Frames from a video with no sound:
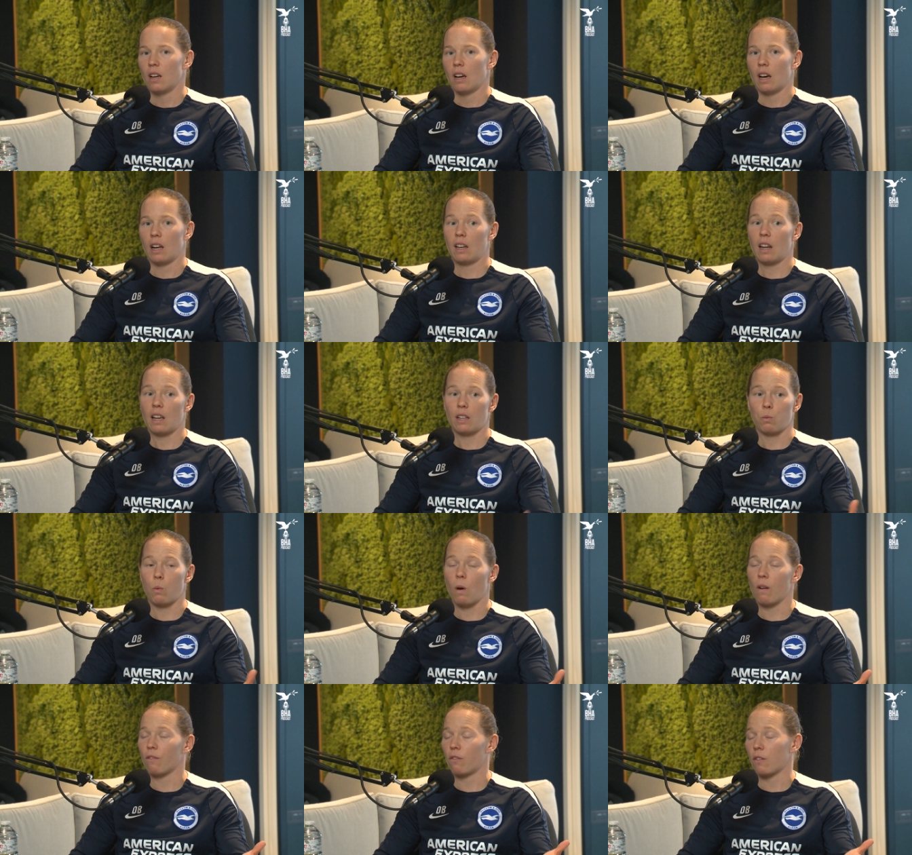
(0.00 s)
and
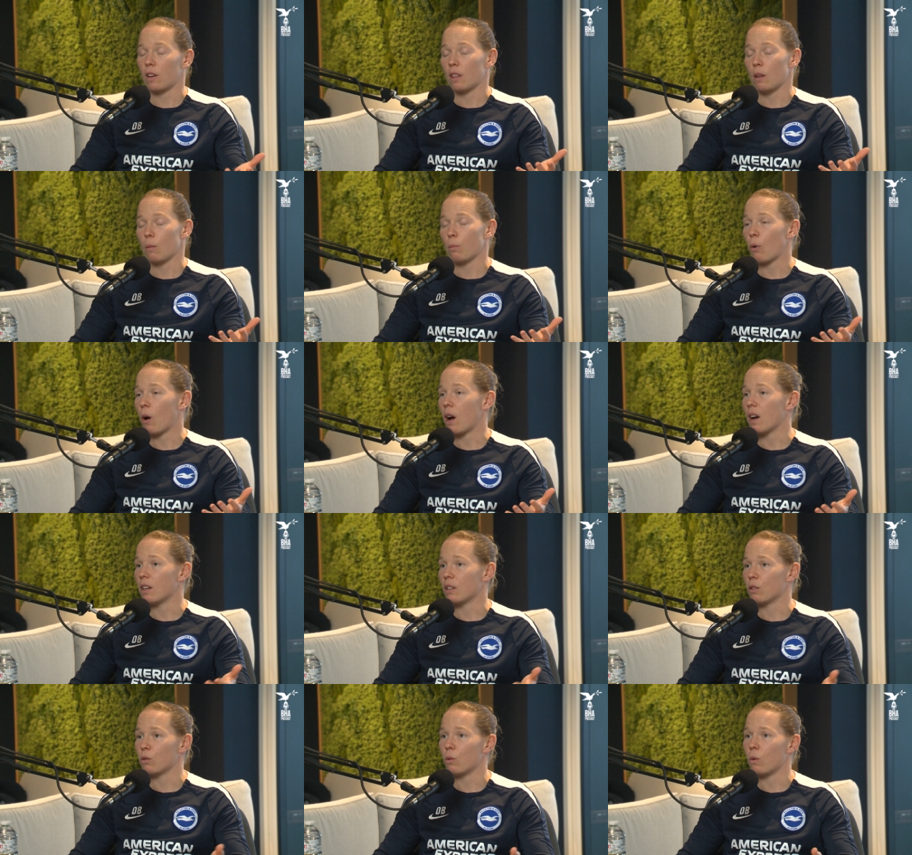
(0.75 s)
that's one thing that
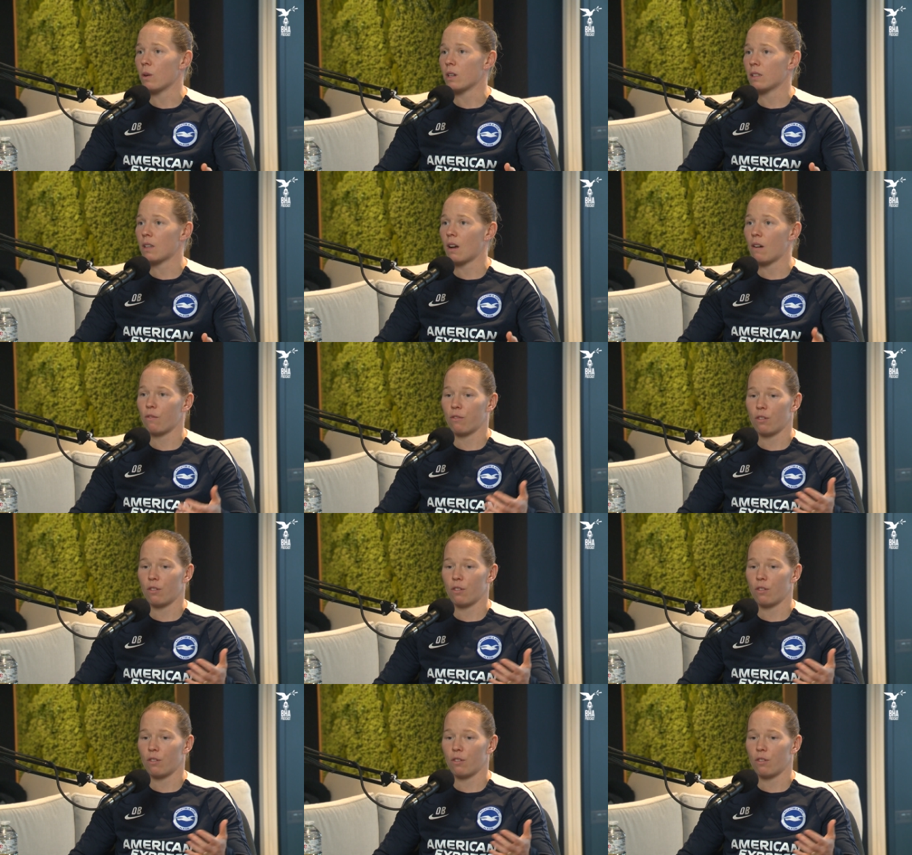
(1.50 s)
Brighton has always done.